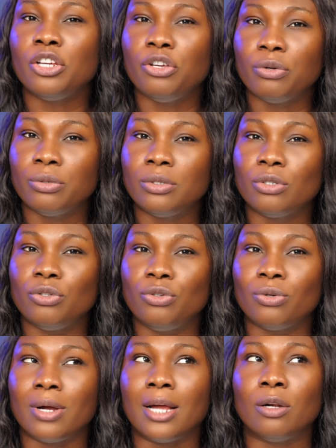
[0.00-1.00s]
use,
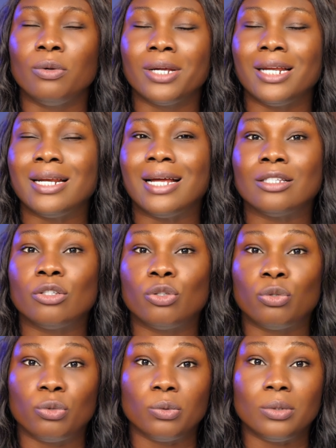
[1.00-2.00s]
you are looking at
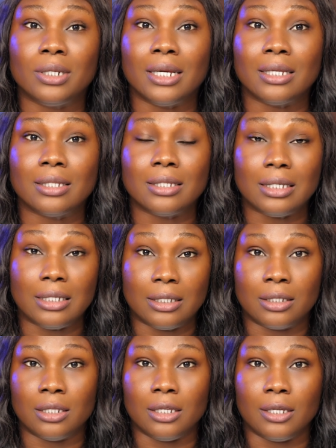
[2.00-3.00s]
2 days
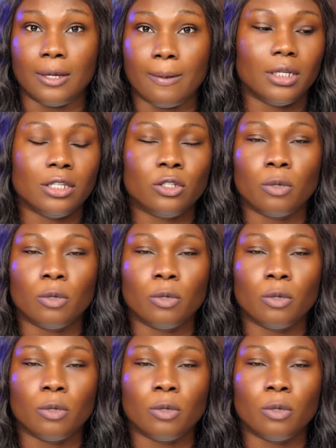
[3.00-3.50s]
easily. It